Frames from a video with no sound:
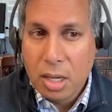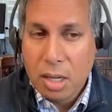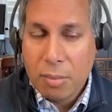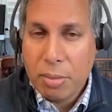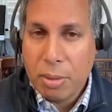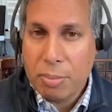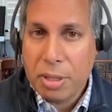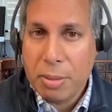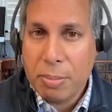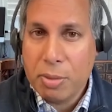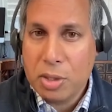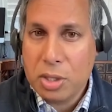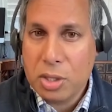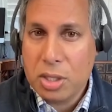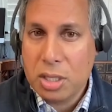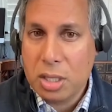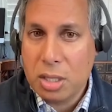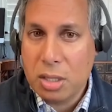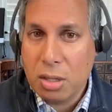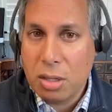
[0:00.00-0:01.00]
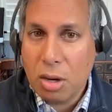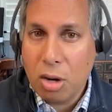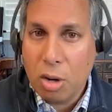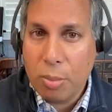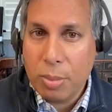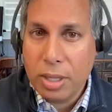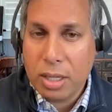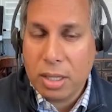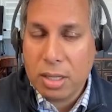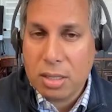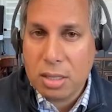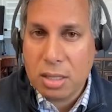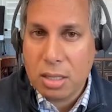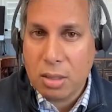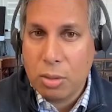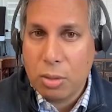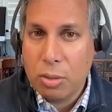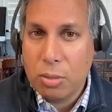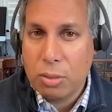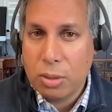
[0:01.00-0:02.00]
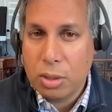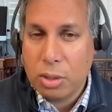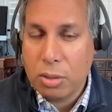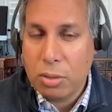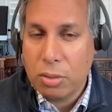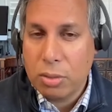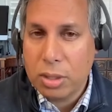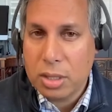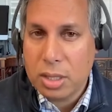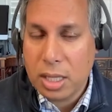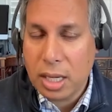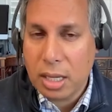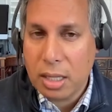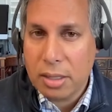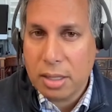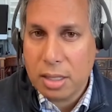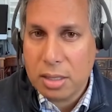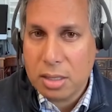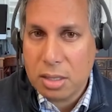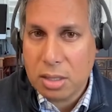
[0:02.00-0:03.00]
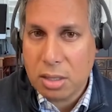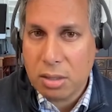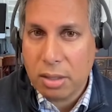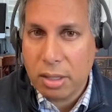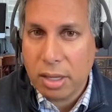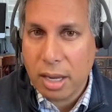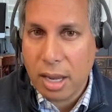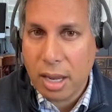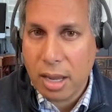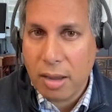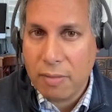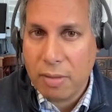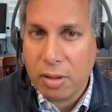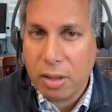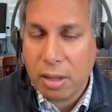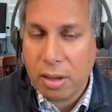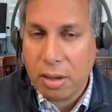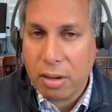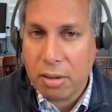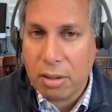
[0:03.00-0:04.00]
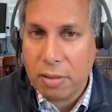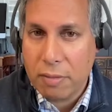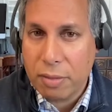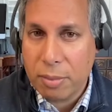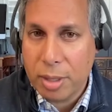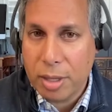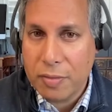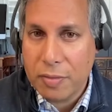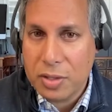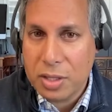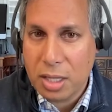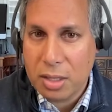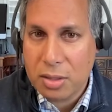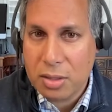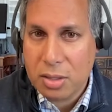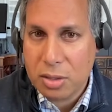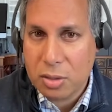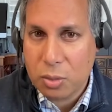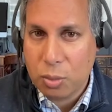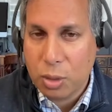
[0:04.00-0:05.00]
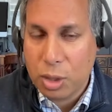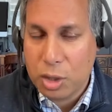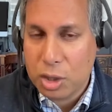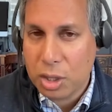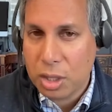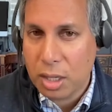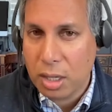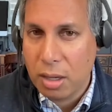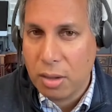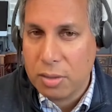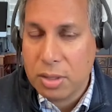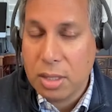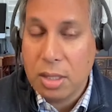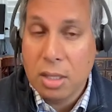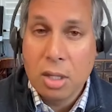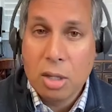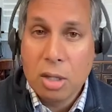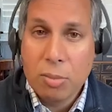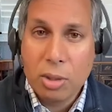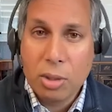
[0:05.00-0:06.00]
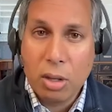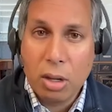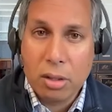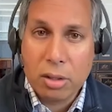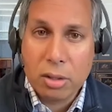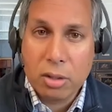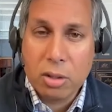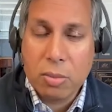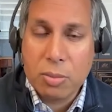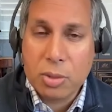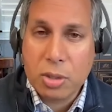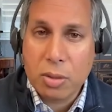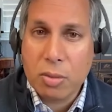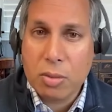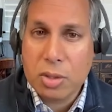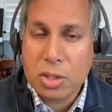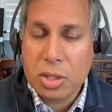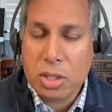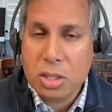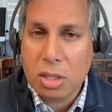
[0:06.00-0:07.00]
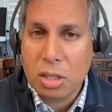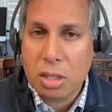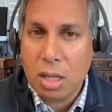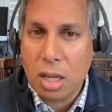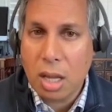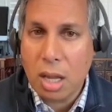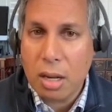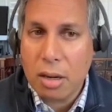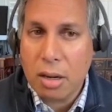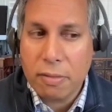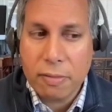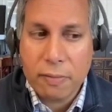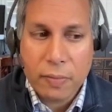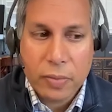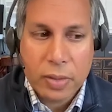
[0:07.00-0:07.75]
but people just didn't know because who you don't exactly necessarily have clarity from FTX as to which accounts belong to whom. So there was just a lot of